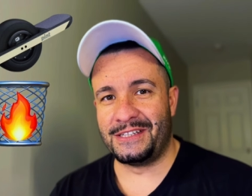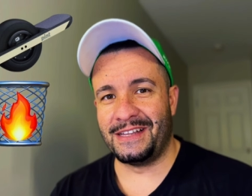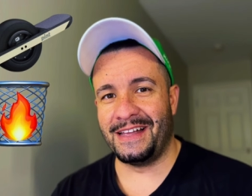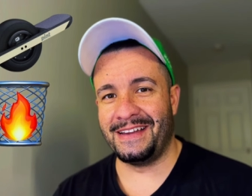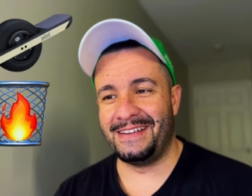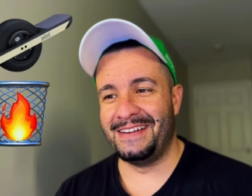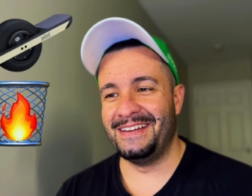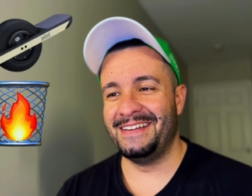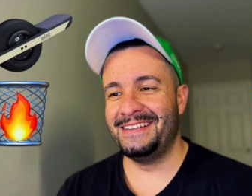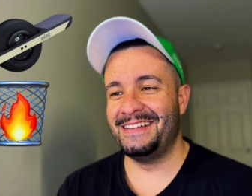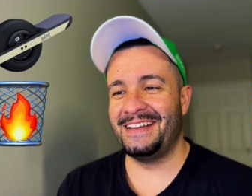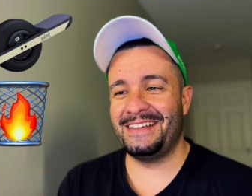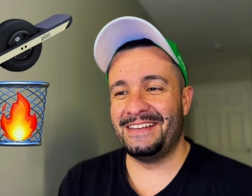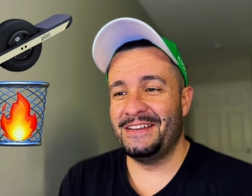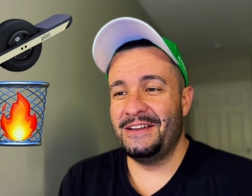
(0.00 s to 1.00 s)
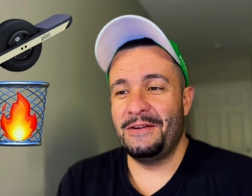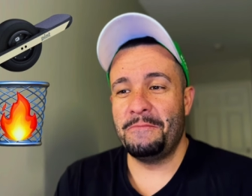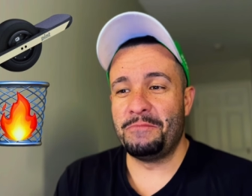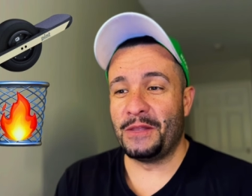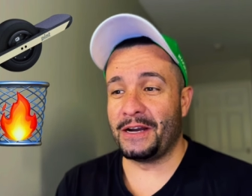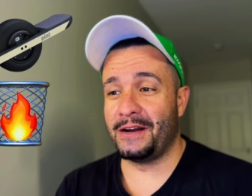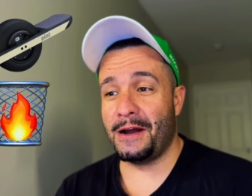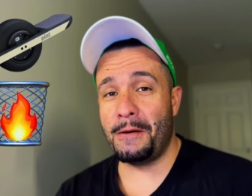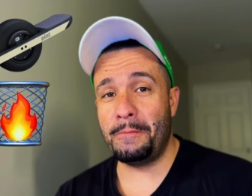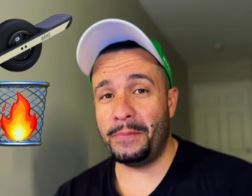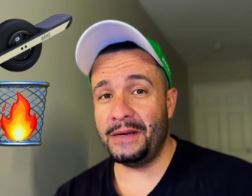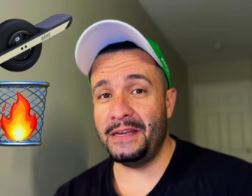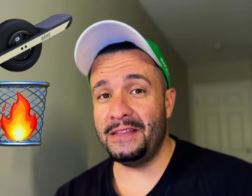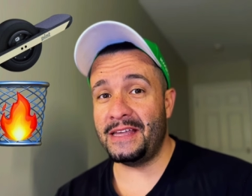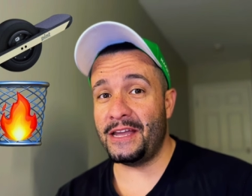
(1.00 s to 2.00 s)
like like the
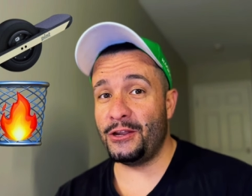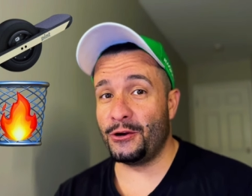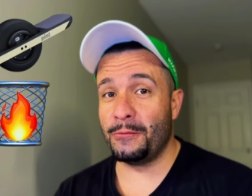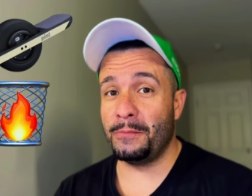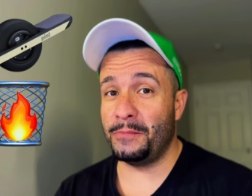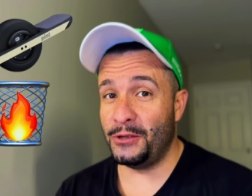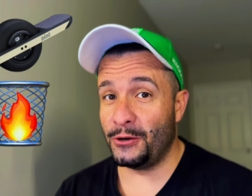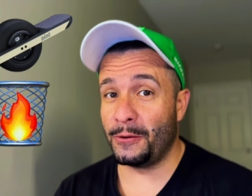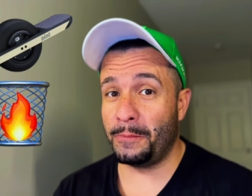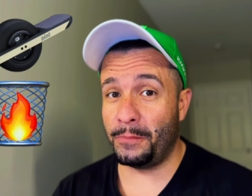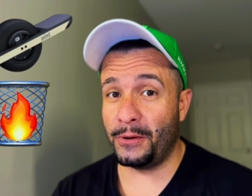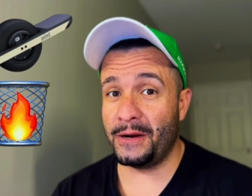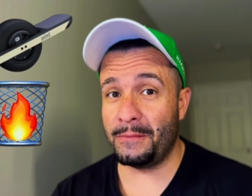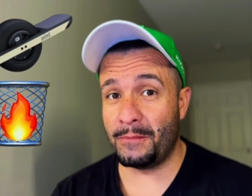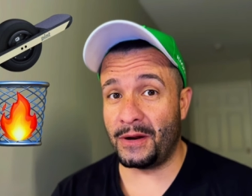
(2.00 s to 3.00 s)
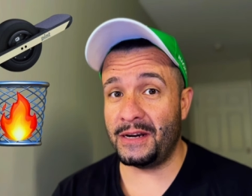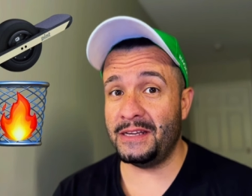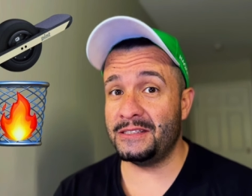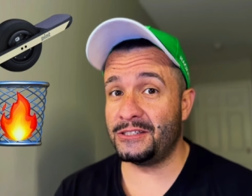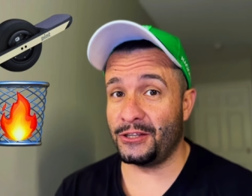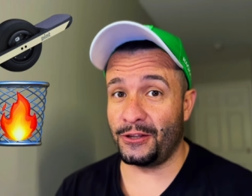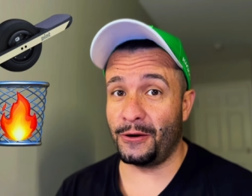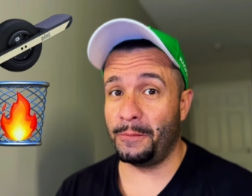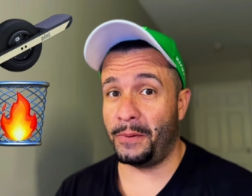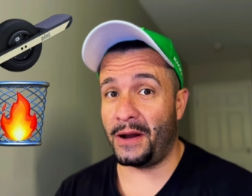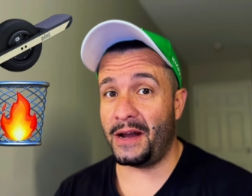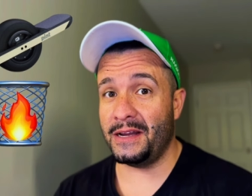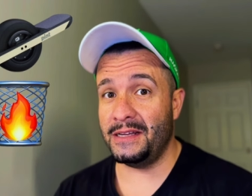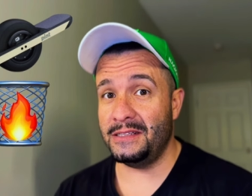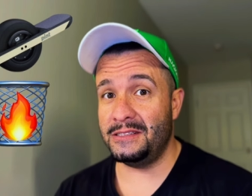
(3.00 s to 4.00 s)
company that you're you're putting money into their
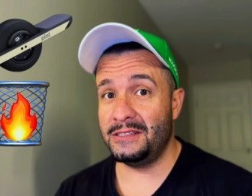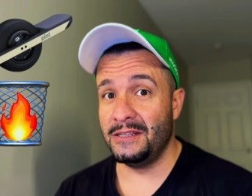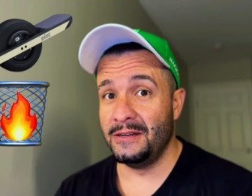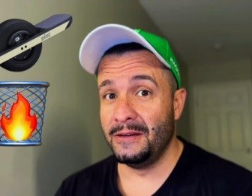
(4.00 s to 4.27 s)
pockets,